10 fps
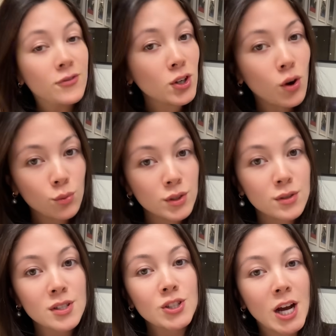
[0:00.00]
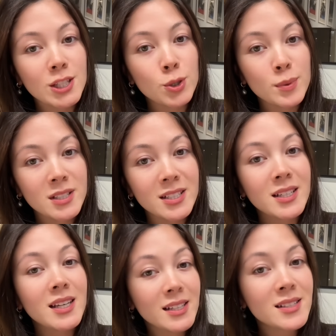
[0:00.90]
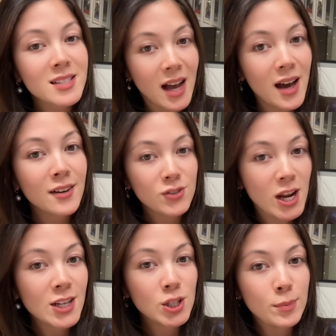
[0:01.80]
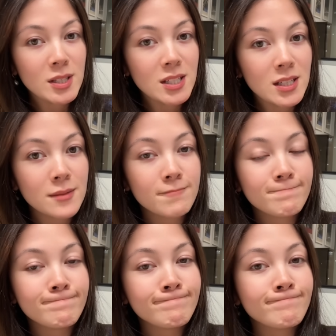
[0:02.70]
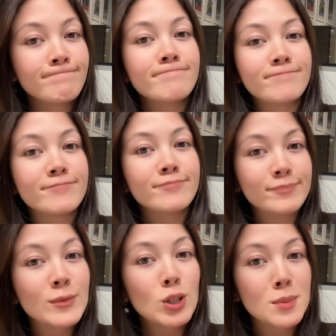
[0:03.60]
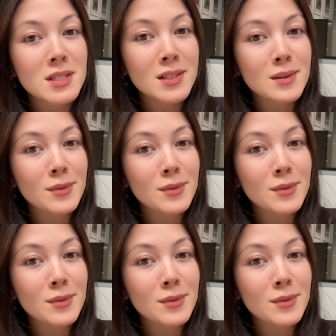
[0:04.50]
if you're only using ChatGPT inside of ChatGPT, you're missing